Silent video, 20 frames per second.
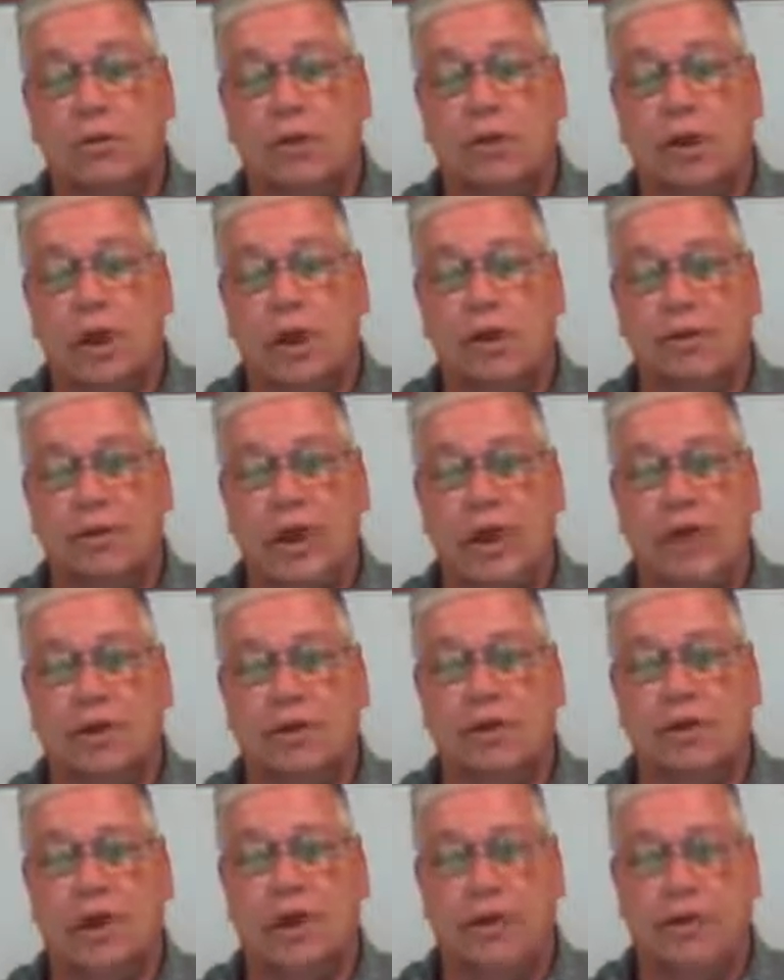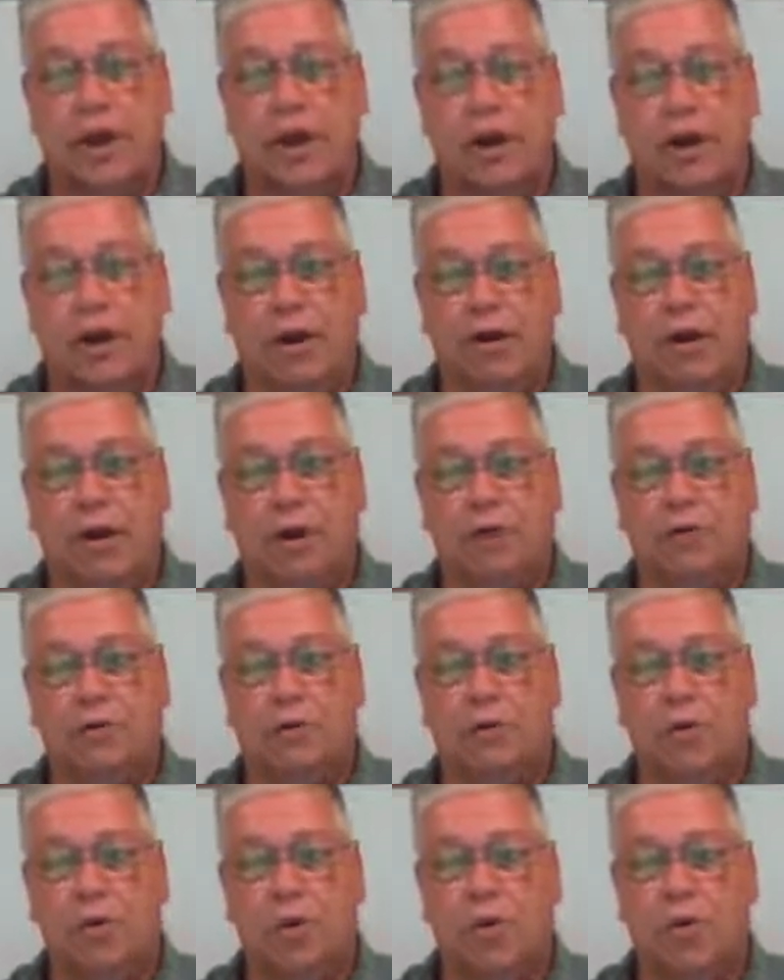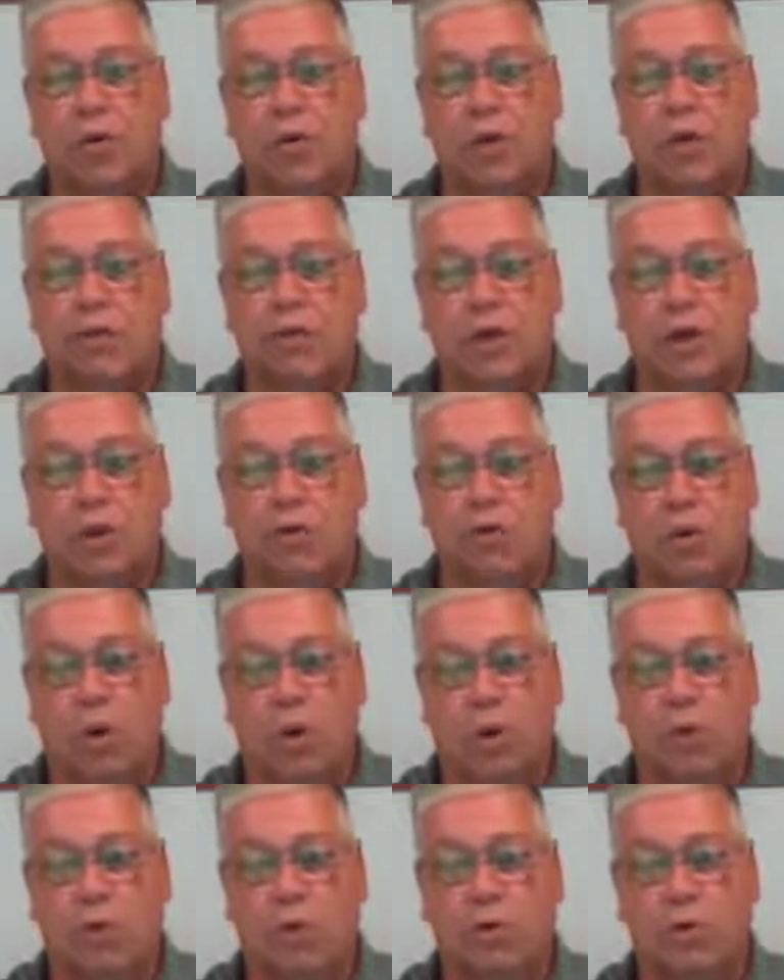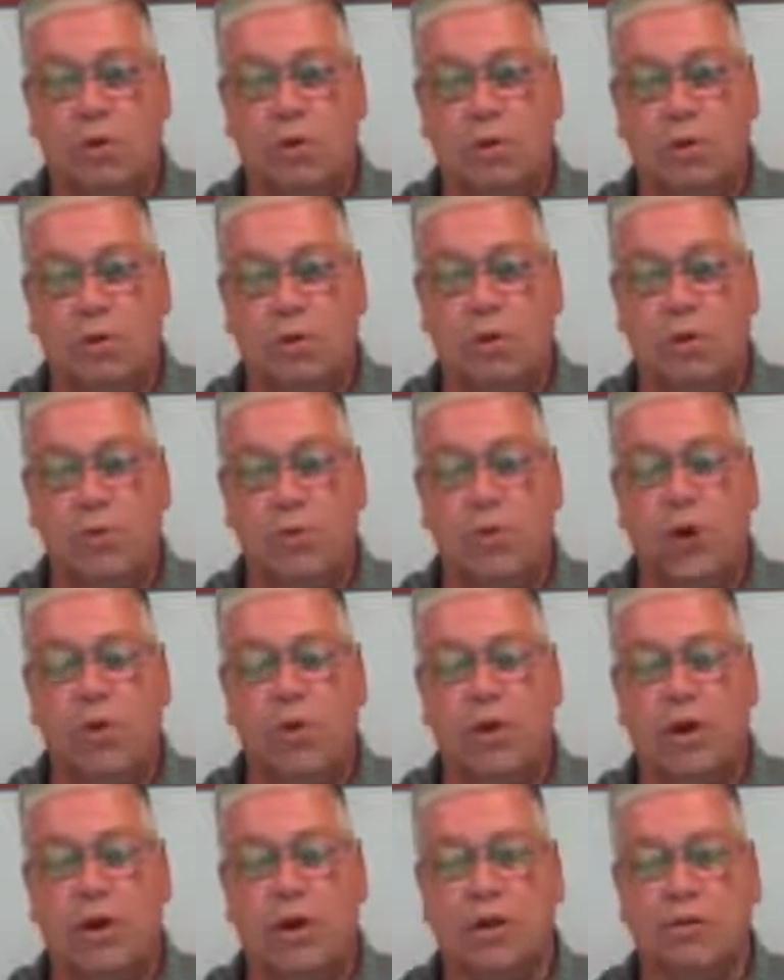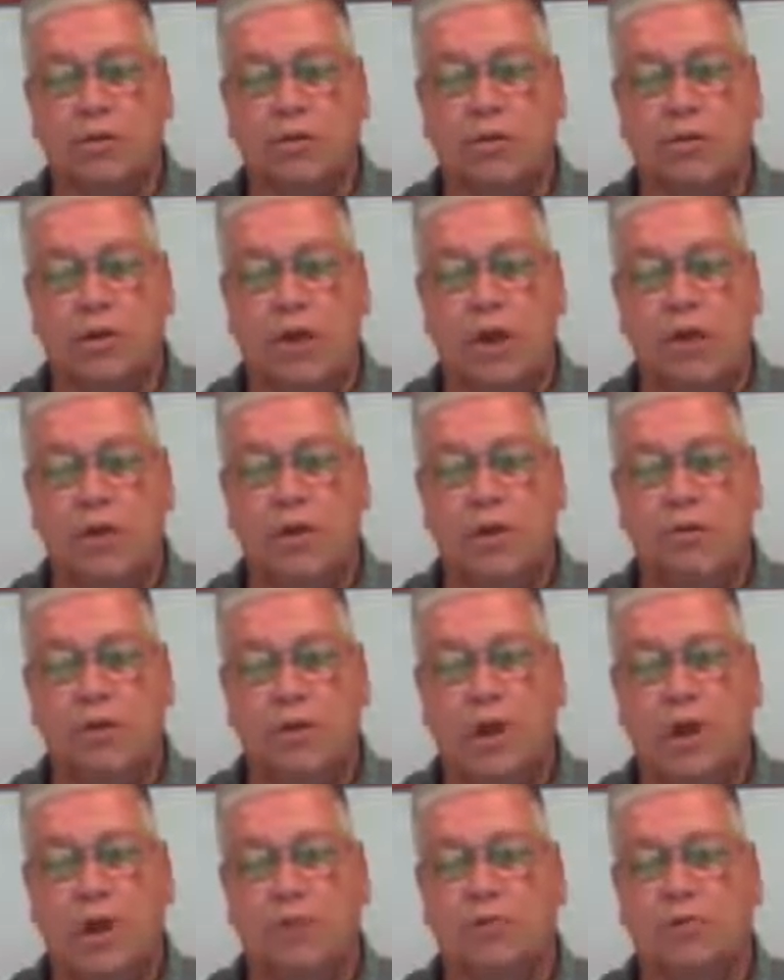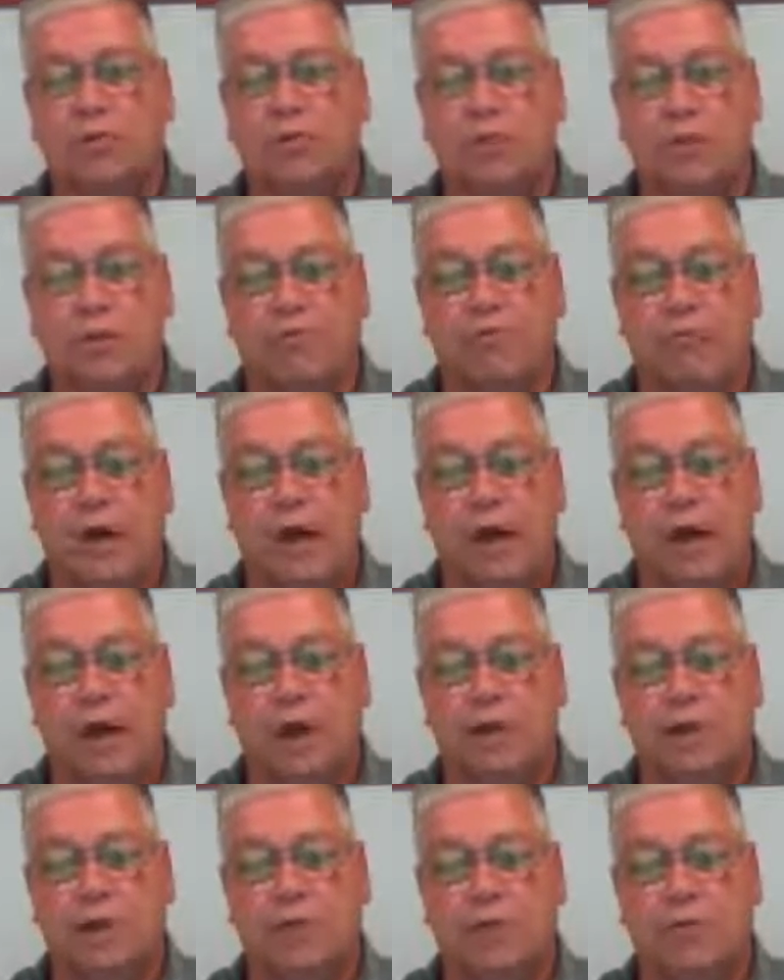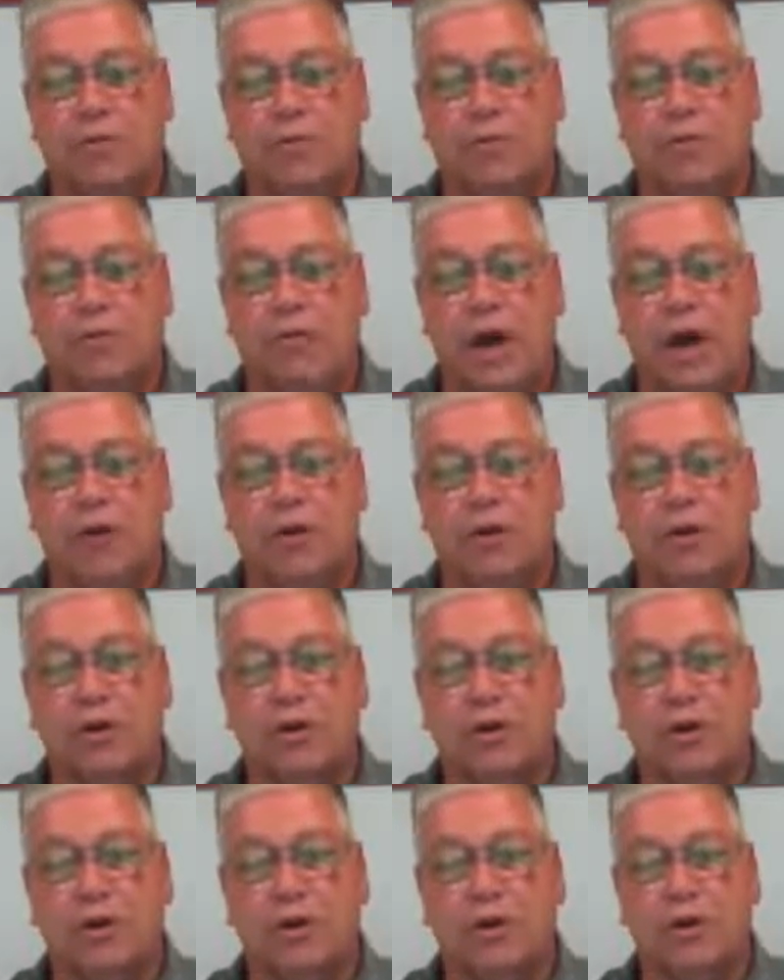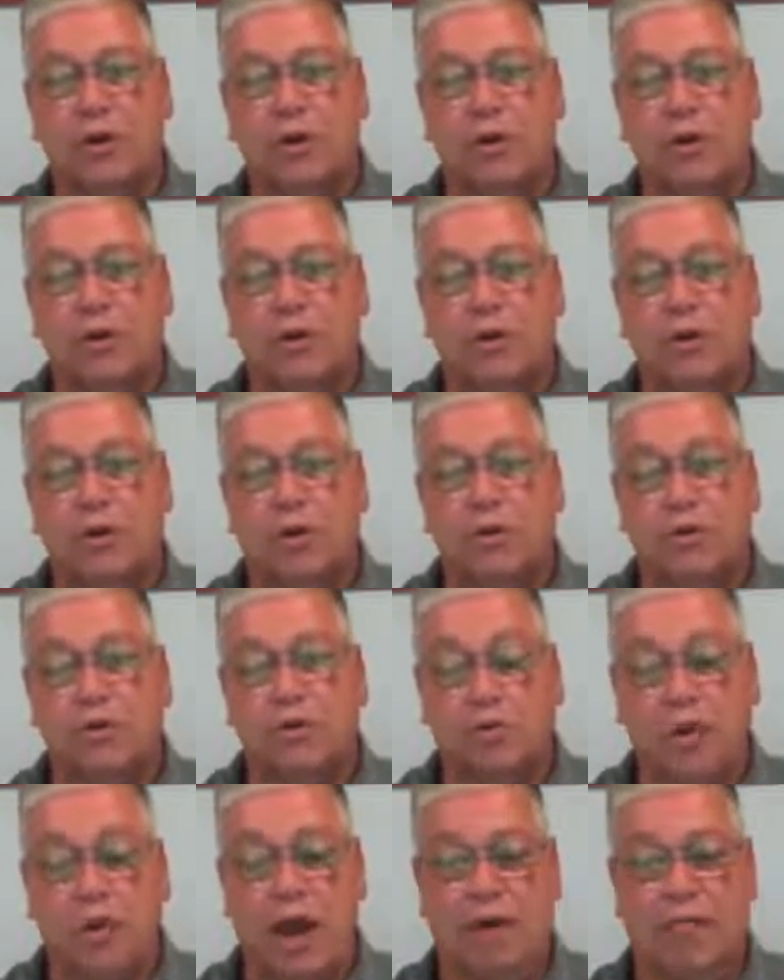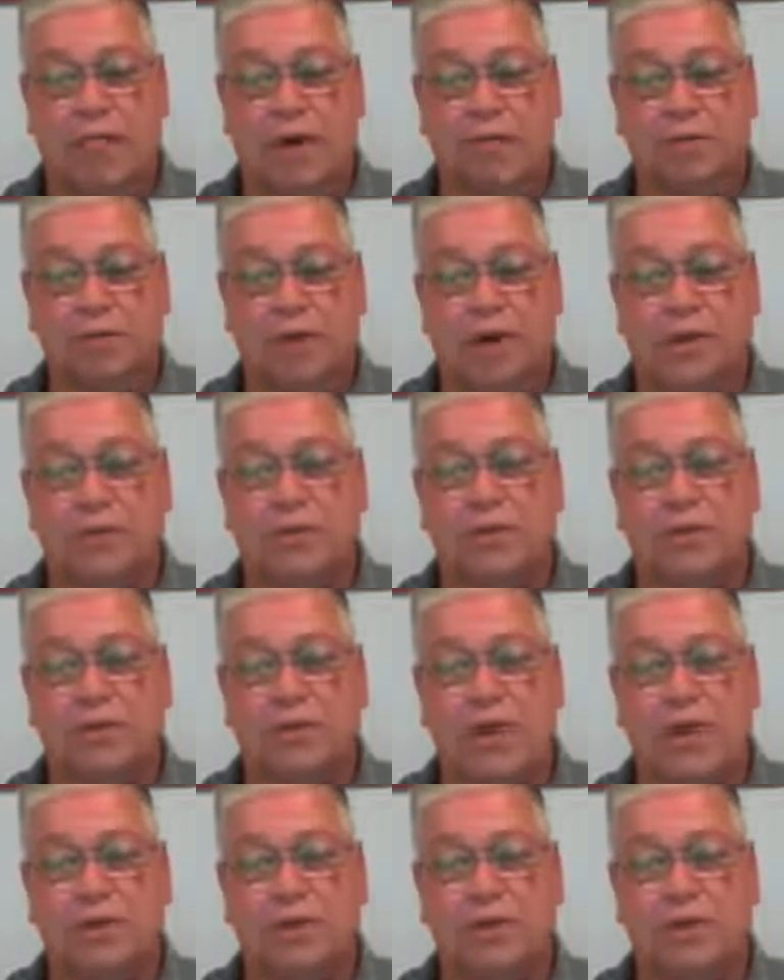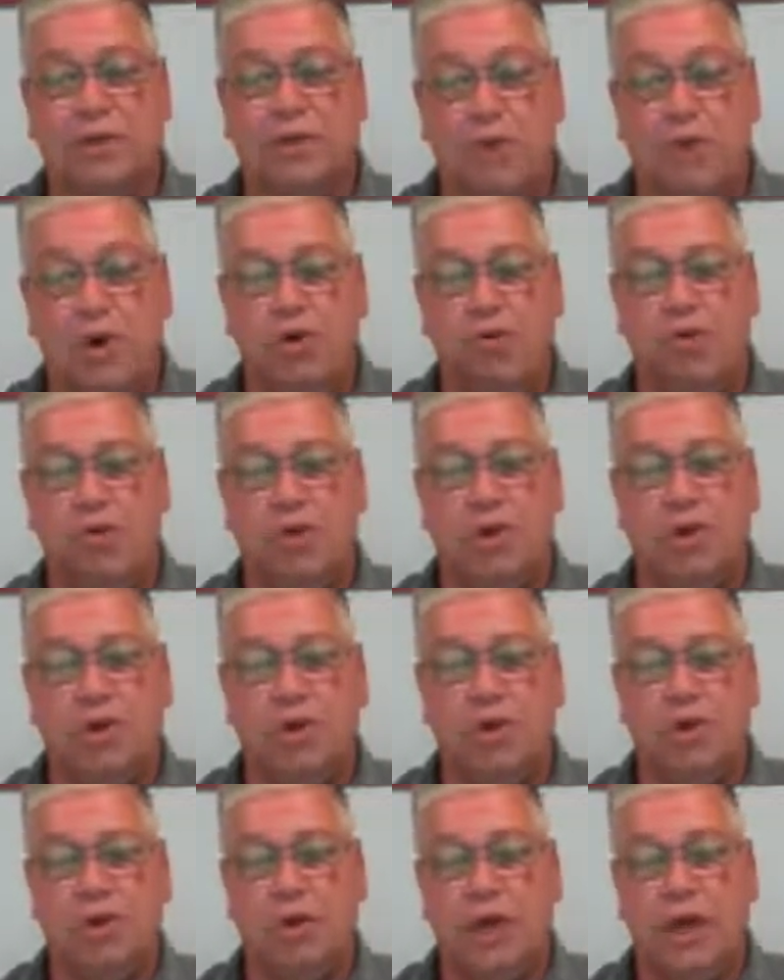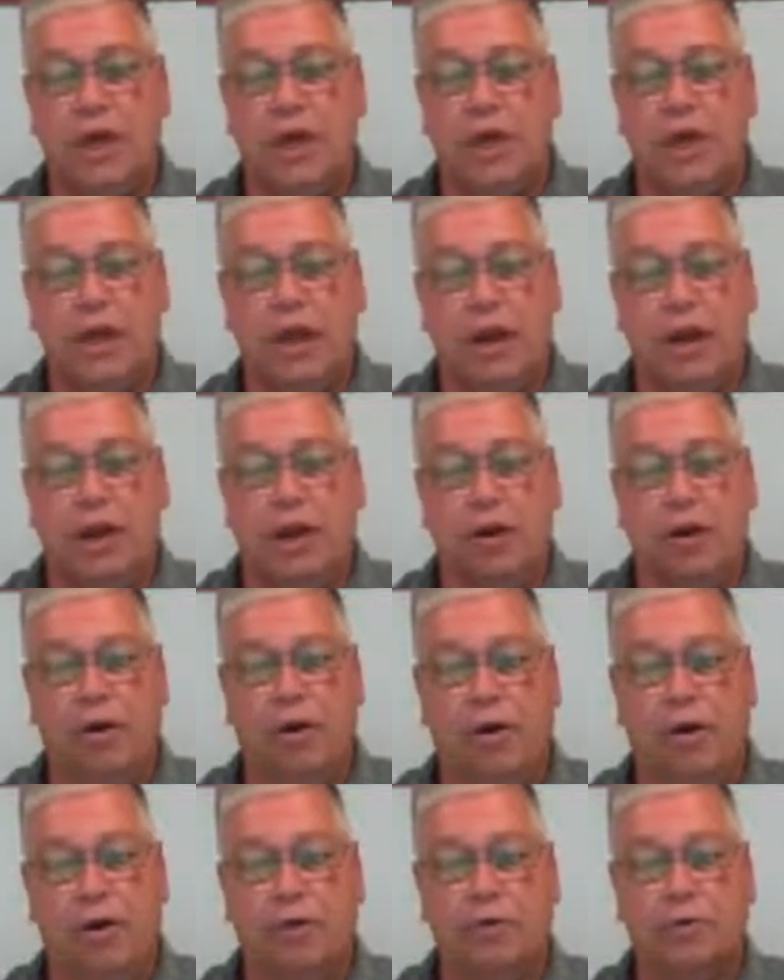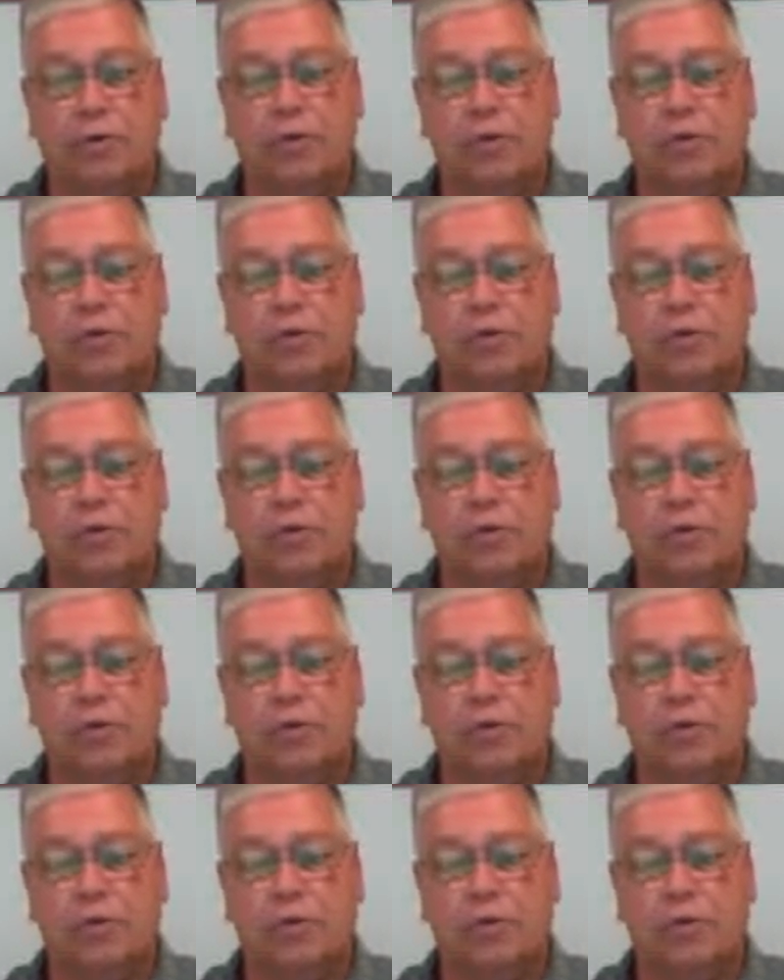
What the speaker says: Our downtown area, we want it to grow, but we also need to be able to provide better travel, transportation, movement in that area.